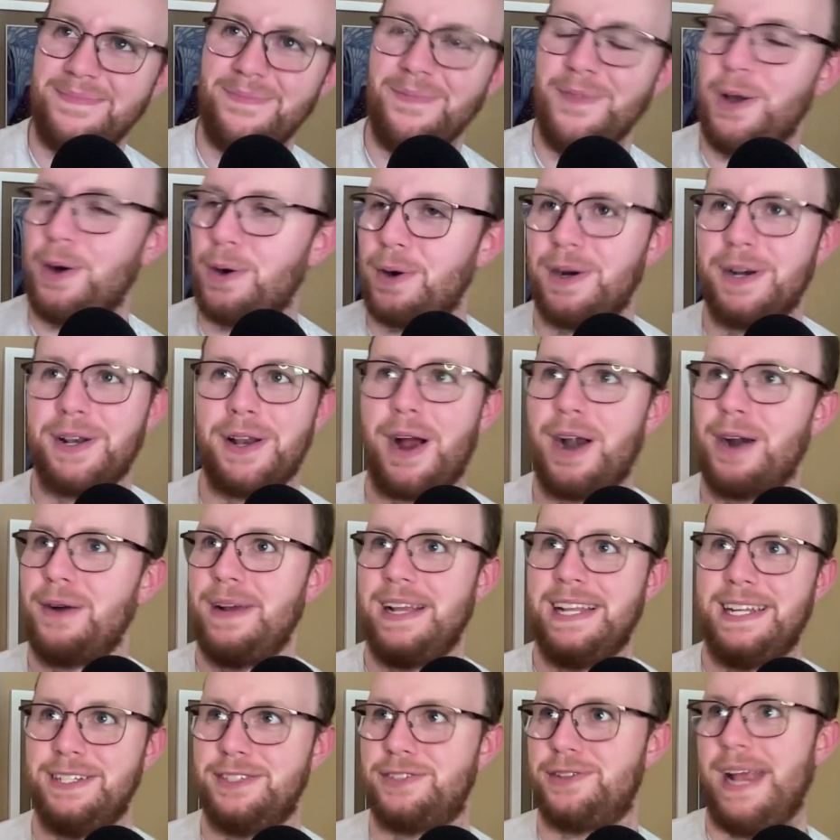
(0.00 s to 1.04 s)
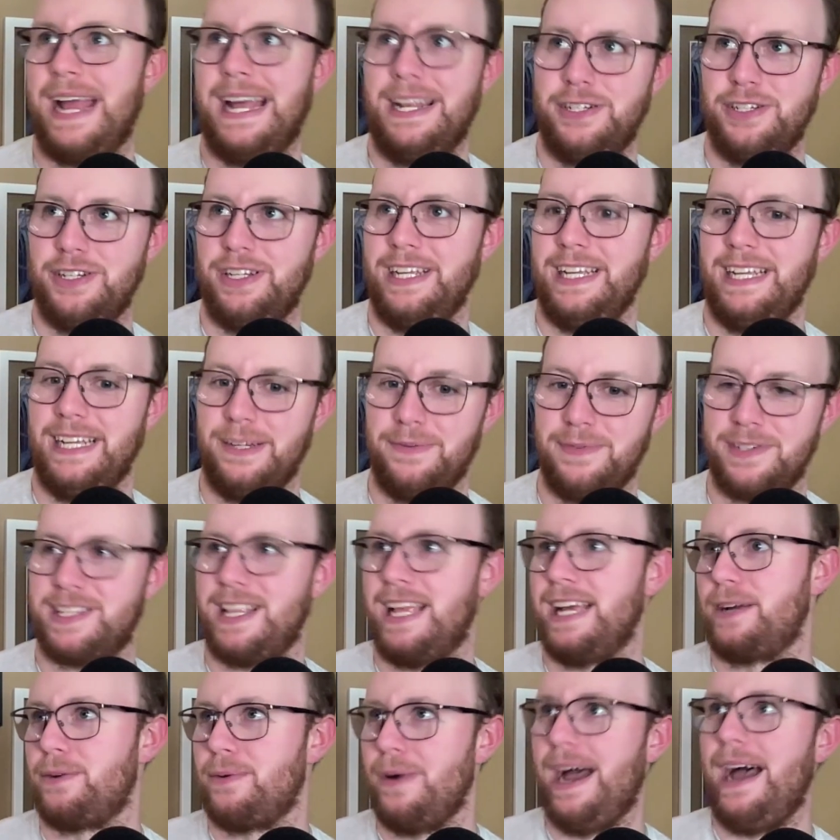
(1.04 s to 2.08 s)
Or an R-rated tragedy and was
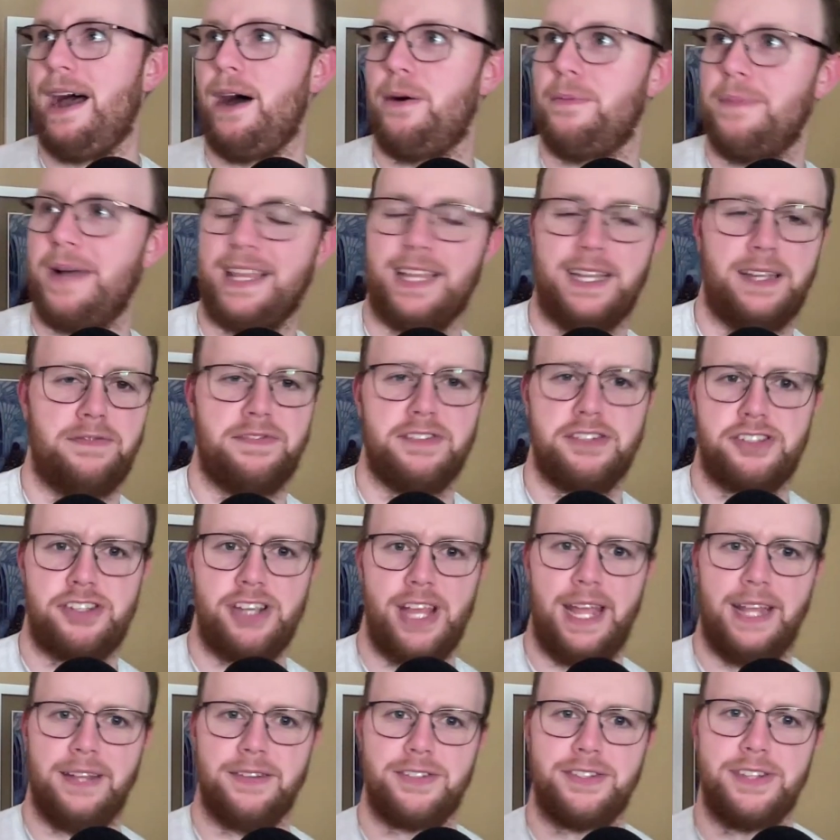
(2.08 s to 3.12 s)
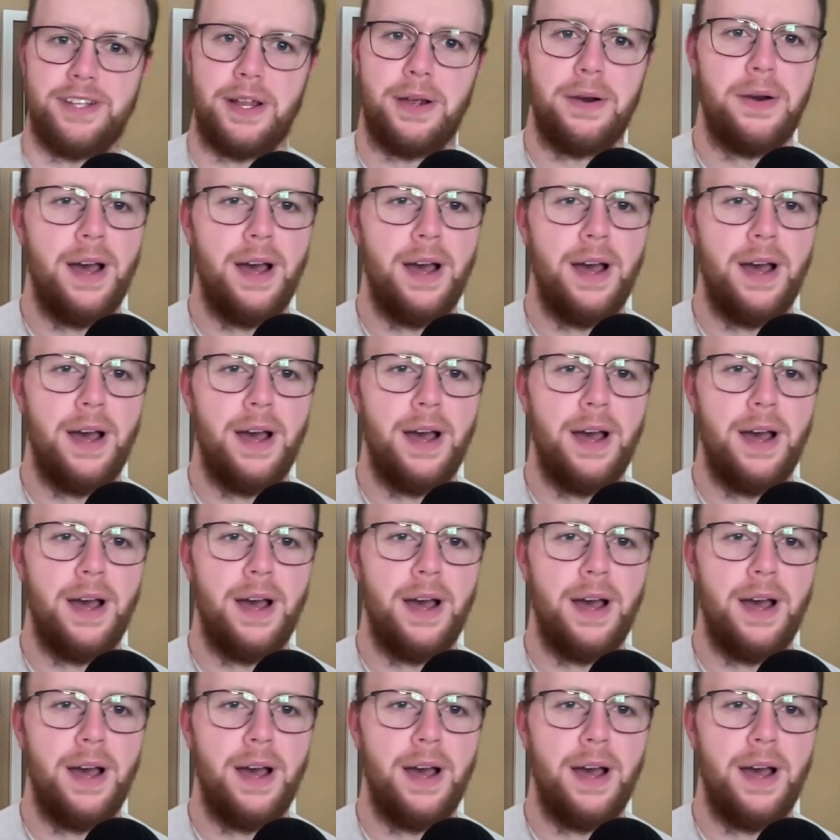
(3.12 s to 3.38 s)
like, wow, my life has changed.